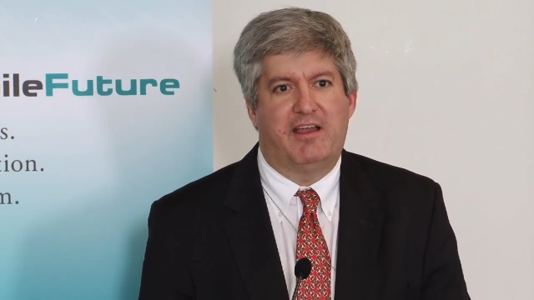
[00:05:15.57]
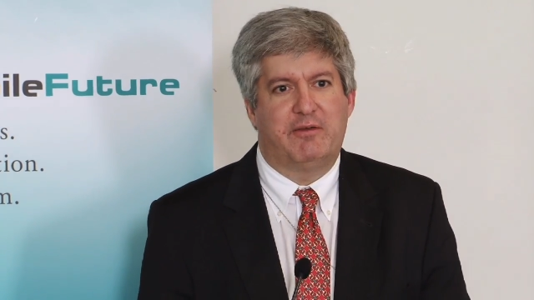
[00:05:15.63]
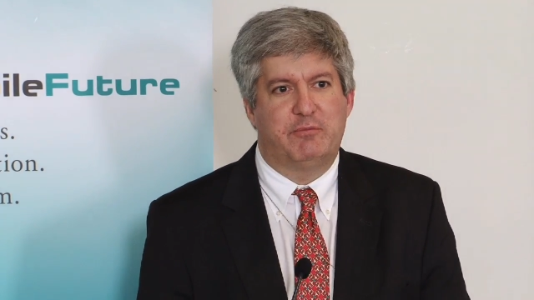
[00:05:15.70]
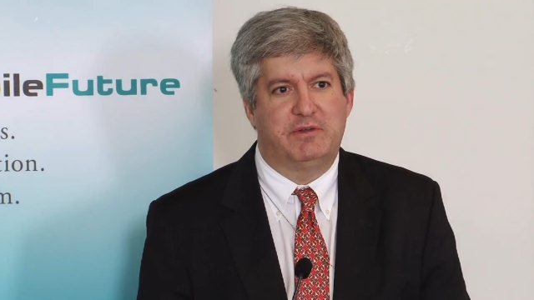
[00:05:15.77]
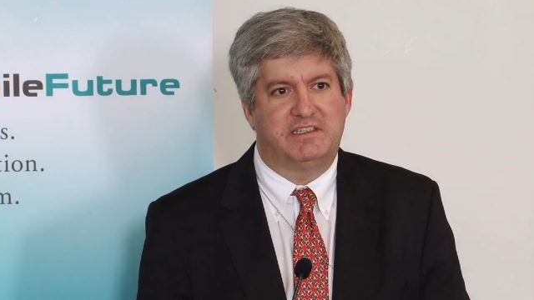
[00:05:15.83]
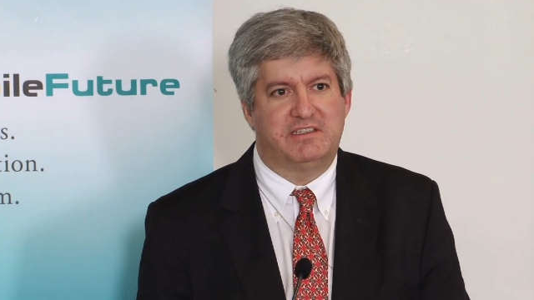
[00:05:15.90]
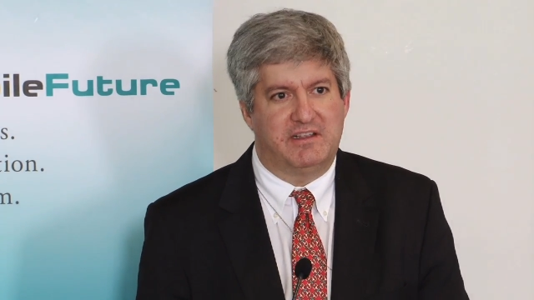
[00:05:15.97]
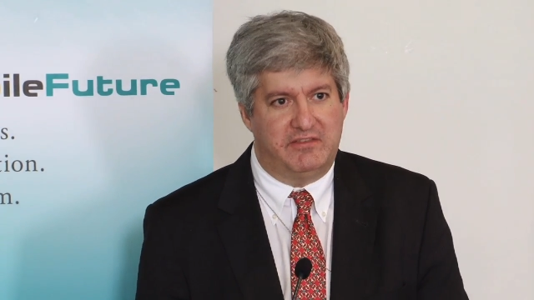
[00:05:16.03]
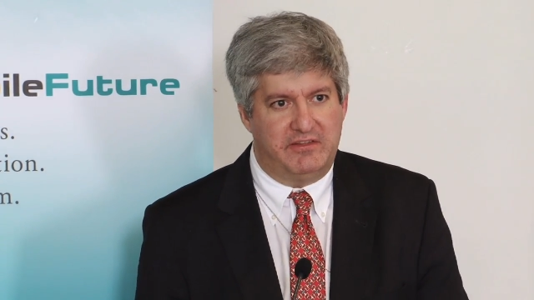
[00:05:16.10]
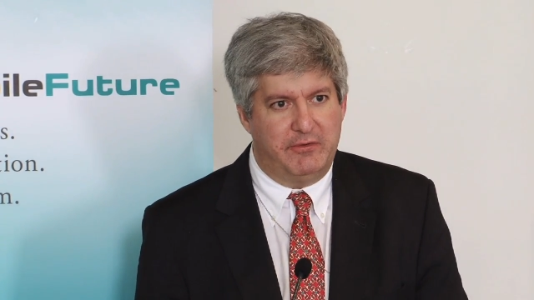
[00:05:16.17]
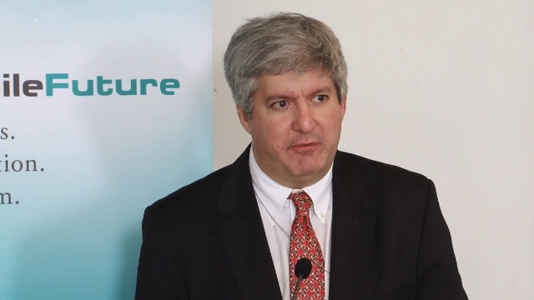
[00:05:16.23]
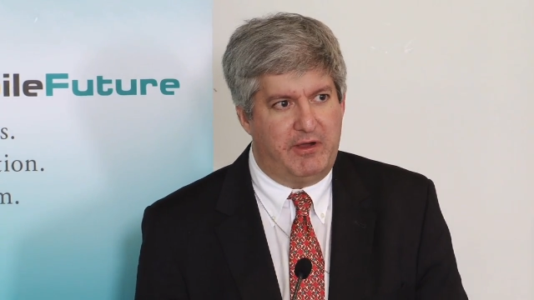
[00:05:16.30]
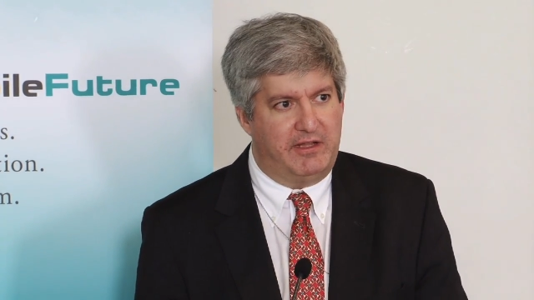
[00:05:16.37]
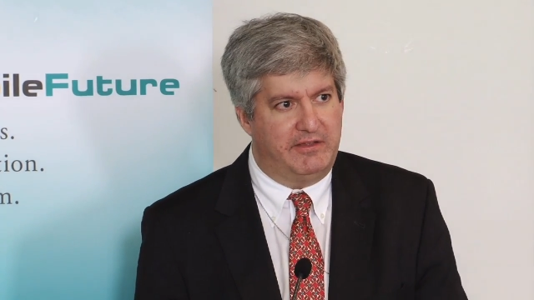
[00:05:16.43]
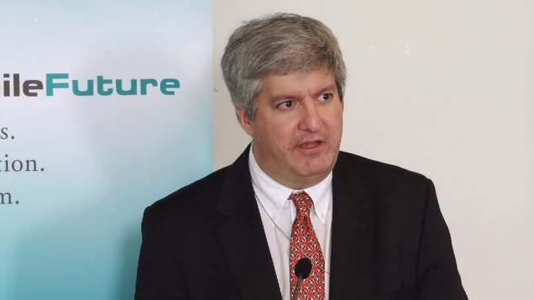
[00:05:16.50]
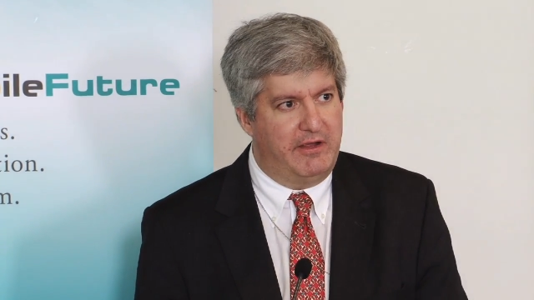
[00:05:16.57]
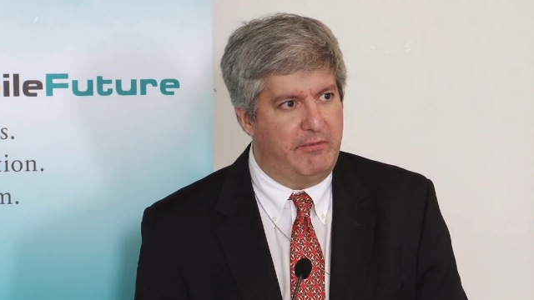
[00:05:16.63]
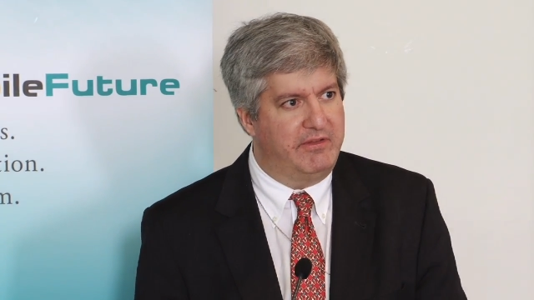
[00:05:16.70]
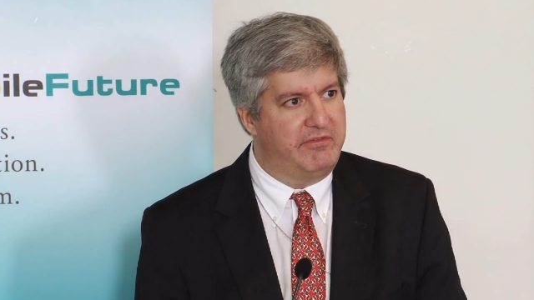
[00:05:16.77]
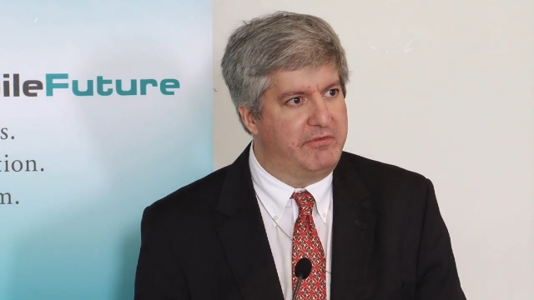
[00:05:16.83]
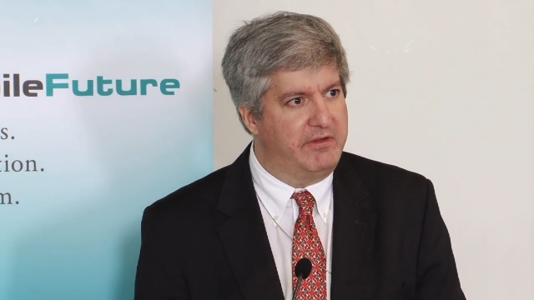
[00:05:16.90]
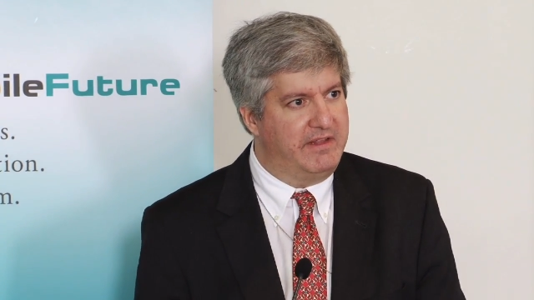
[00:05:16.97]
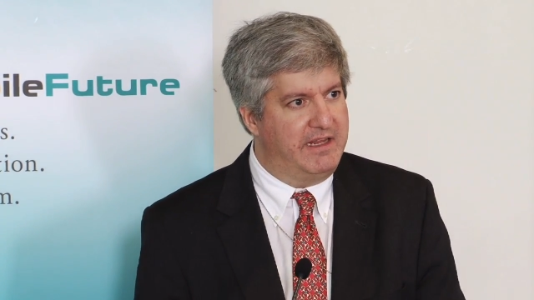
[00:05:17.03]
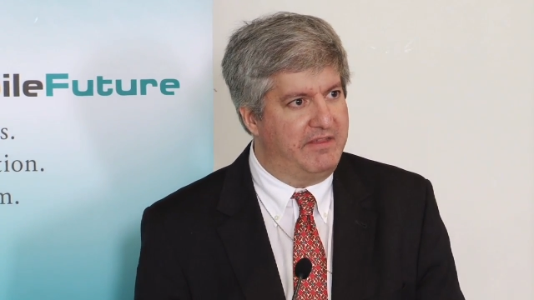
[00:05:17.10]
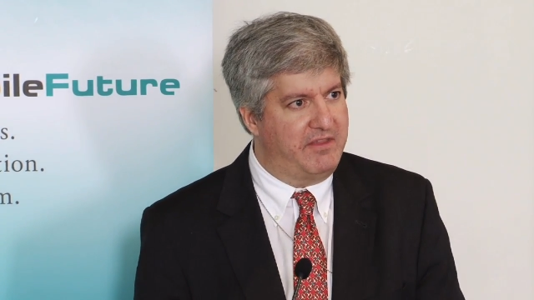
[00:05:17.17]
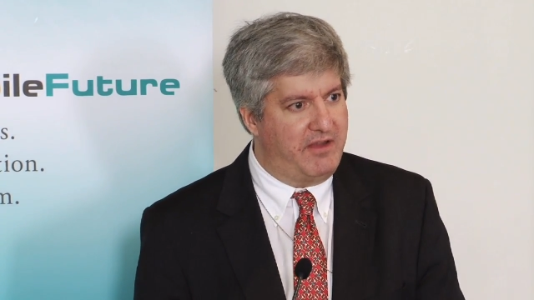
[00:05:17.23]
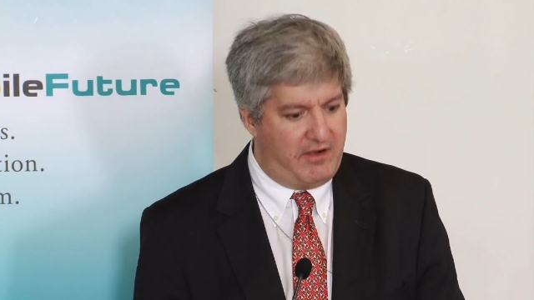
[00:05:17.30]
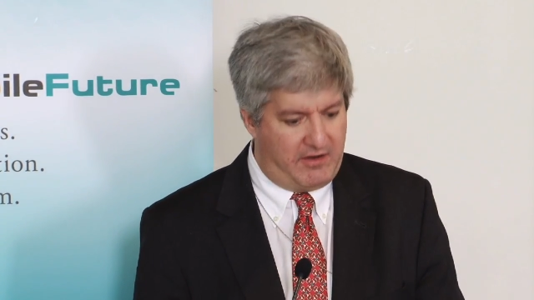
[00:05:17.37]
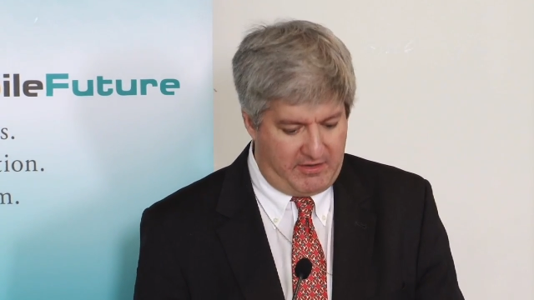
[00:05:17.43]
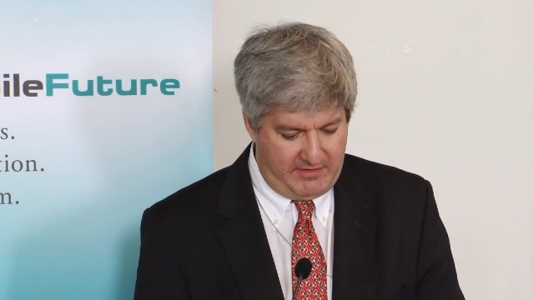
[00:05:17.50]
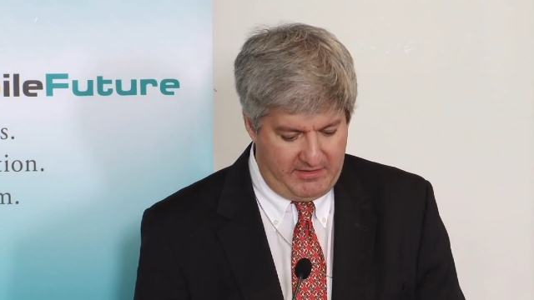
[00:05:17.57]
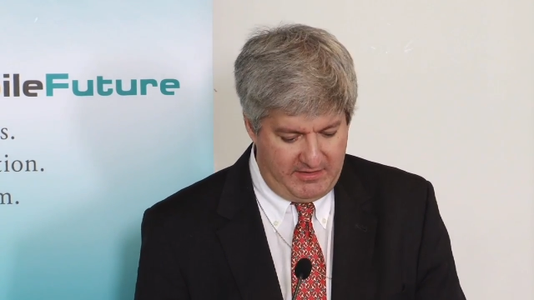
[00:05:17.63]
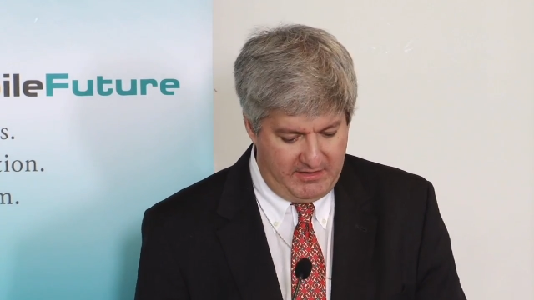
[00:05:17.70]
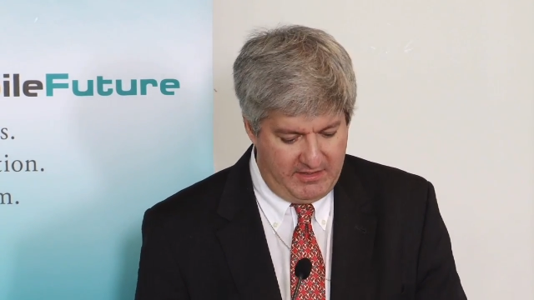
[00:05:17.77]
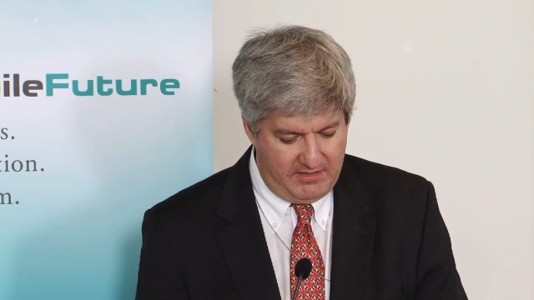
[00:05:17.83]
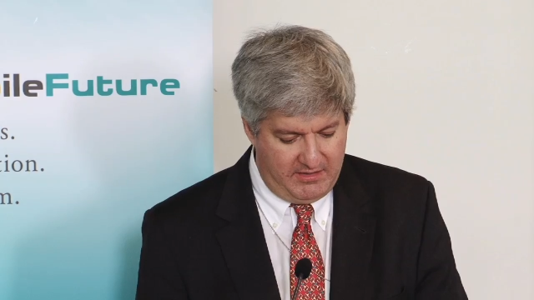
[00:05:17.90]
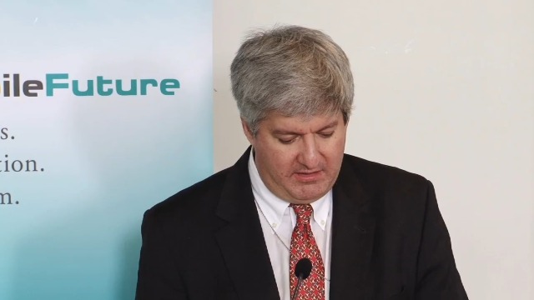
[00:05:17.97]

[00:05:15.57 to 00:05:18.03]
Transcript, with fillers: which, as you all know, is really at the heart